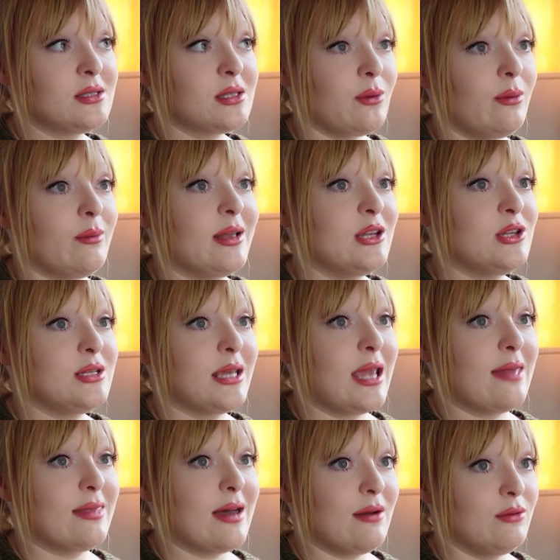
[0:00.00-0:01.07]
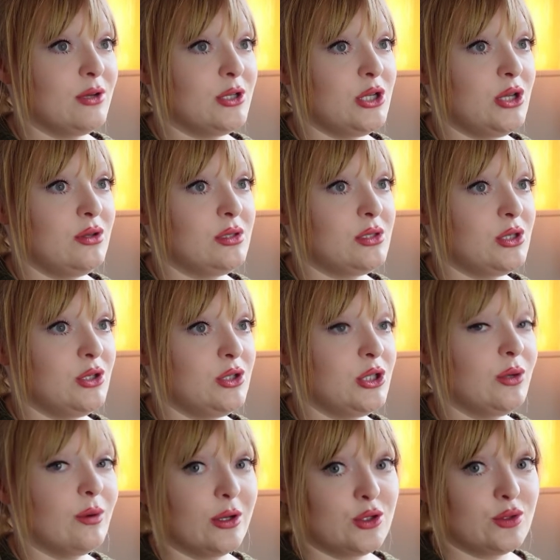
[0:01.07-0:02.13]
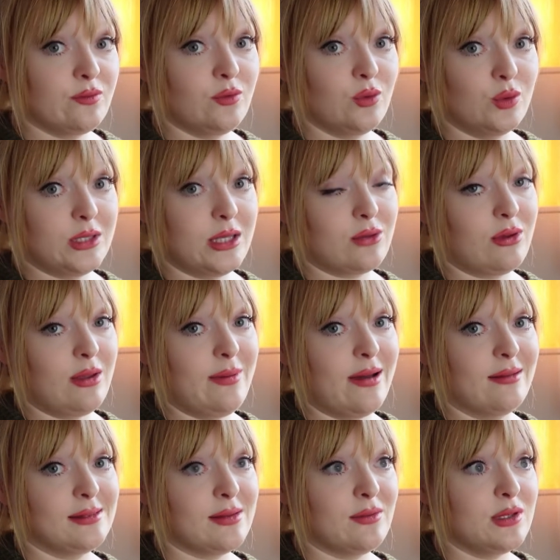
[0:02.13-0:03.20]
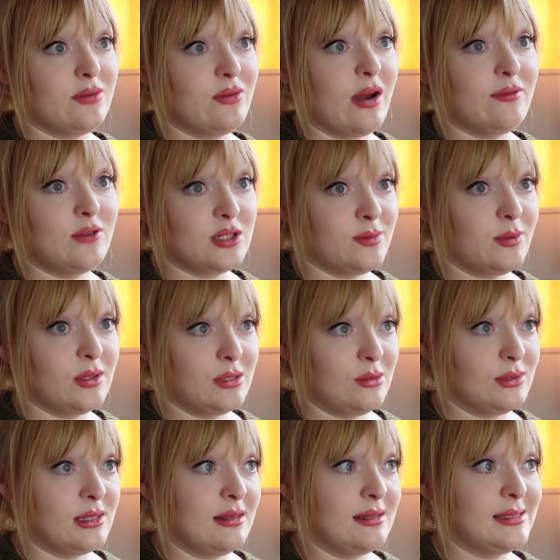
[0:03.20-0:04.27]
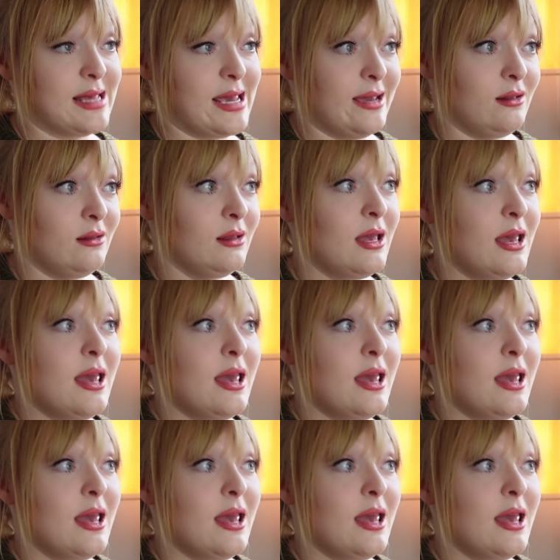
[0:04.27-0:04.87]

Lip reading: so we managed to get that reduced to £243.75 just because it was in the sale.